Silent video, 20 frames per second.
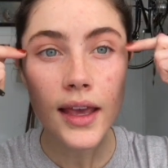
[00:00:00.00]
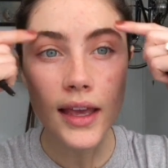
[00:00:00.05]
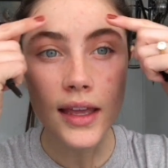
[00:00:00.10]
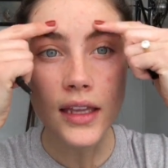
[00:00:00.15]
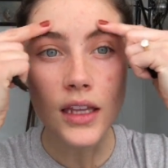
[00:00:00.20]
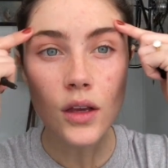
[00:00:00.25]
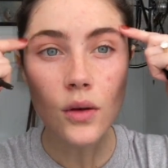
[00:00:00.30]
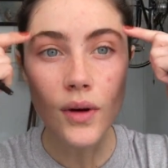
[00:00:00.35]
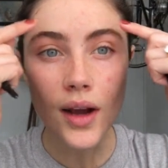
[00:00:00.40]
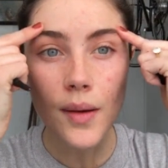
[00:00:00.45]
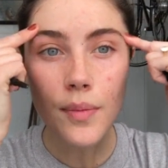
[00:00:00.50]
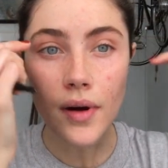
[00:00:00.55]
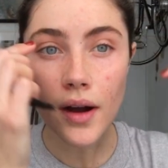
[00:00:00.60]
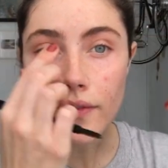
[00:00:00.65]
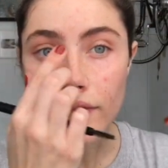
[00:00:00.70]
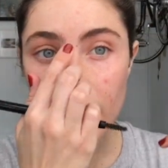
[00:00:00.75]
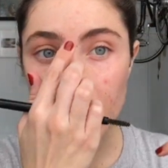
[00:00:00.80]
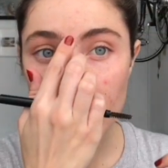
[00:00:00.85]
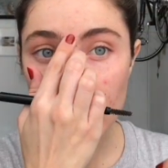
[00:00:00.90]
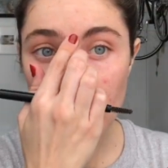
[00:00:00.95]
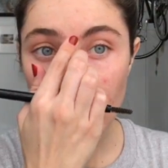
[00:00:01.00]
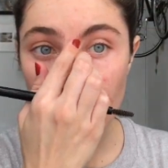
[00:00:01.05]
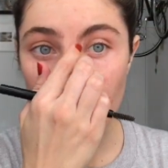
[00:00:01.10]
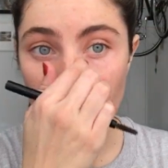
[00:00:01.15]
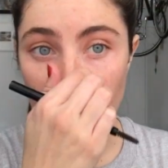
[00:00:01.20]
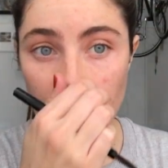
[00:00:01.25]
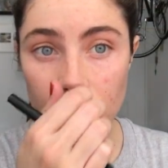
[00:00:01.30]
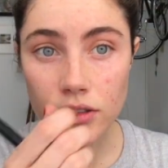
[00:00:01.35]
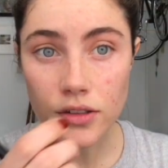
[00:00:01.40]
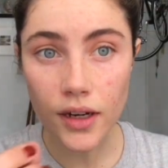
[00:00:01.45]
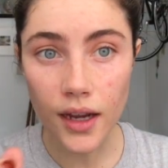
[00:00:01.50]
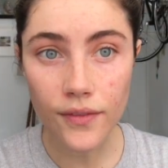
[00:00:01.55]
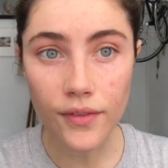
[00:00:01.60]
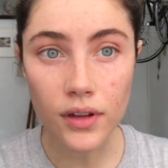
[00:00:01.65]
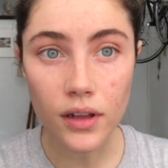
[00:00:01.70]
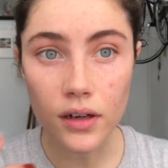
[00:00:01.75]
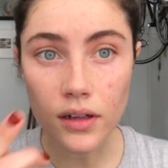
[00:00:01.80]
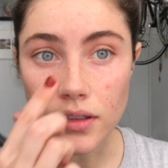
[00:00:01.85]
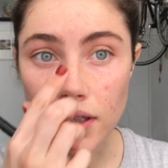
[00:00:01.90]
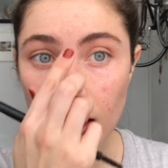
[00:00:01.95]
and you wipe off any extra, I have
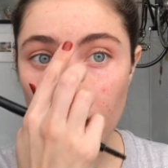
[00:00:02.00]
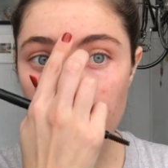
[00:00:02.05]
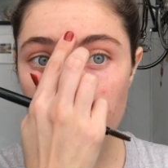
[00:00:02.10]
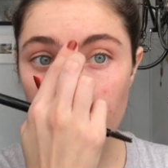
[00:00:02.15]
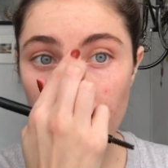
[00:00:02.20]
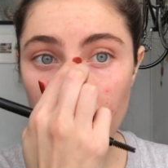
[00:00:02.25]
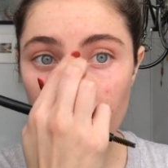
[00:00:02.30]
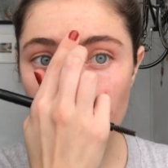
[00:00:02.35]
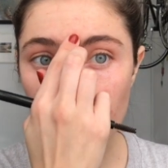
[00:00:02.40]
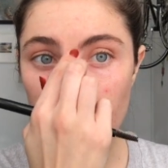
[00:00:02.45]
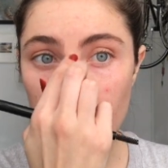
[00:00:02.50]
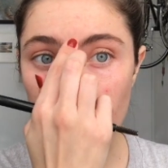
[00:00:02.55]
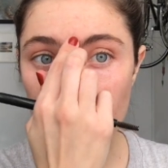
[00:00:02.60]
a little dot there,